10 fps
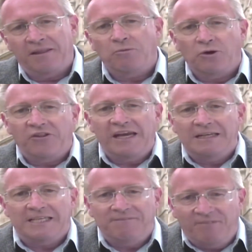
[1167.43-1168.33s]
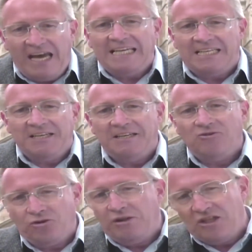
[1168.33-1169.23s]
They were then divided
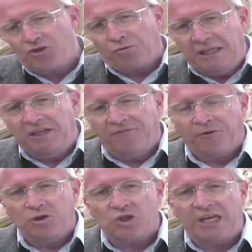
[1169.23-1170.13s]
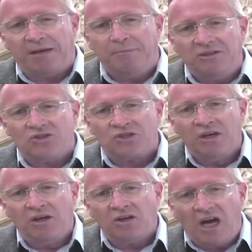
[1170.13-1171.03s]
into these 3 different segments,
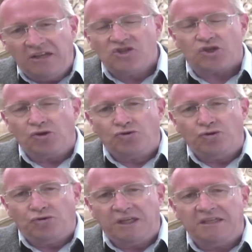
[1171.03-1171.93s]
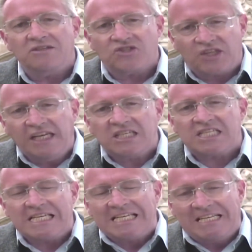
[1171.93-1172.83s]
constituting
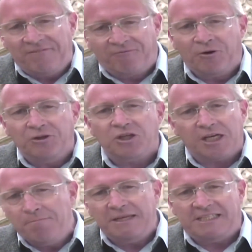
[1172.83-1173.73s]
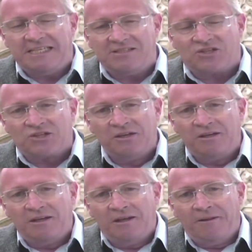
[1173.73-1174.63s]
6 different committees.
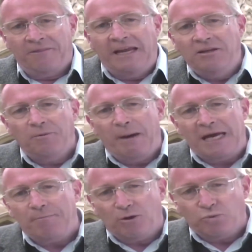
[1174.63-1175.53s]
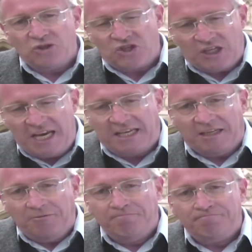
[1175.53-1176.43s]
Then the Bible was
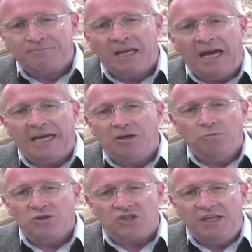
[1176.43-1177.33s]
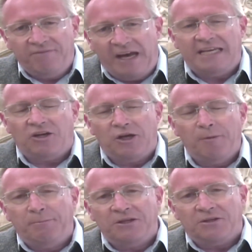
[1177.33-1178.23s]
taken and it was divided
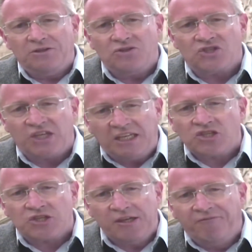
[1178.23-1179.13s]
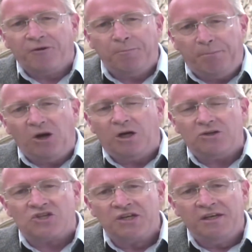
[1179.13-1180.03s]
up into 6 different
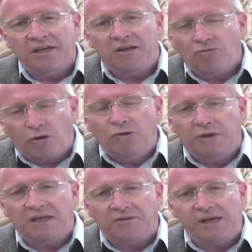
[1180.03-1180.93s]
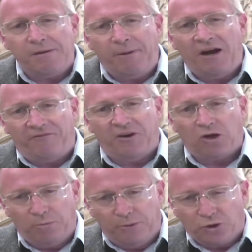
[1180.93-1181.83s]
parts, including the
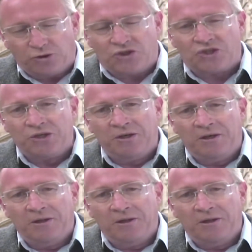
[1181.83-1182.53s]
apocryphal books.